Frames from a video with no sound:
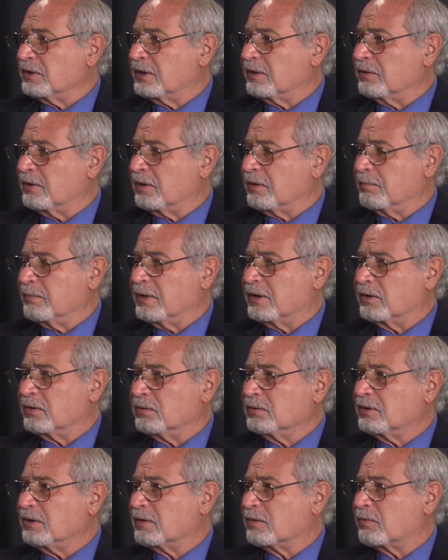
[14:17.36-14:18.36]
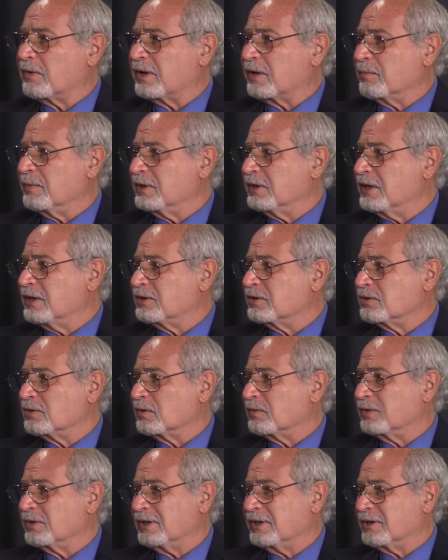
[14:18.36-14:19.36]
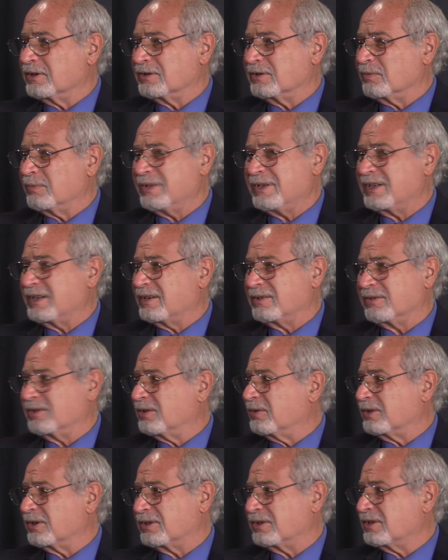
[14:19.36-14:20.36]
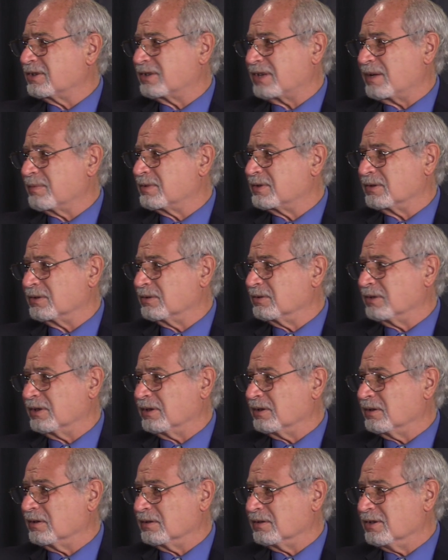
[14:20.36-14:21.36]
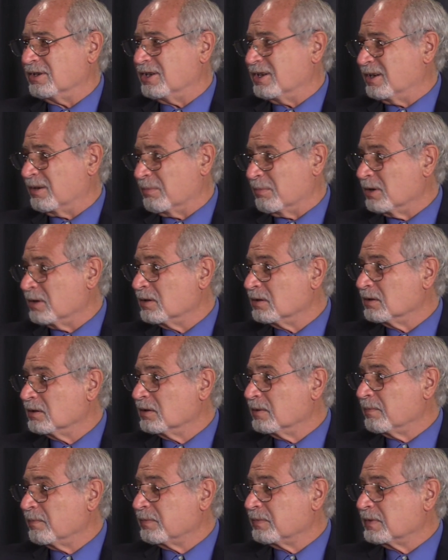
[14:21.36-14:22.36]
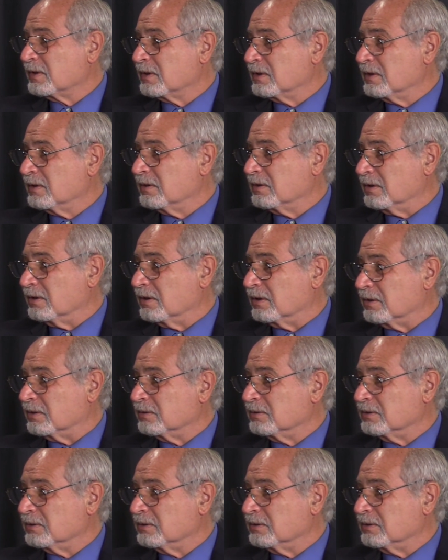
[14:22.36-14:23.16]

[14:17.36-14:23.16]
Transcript: made a whole lot of recommendations over the years that we now know are just absolutely dumb. Yeah. Smoking.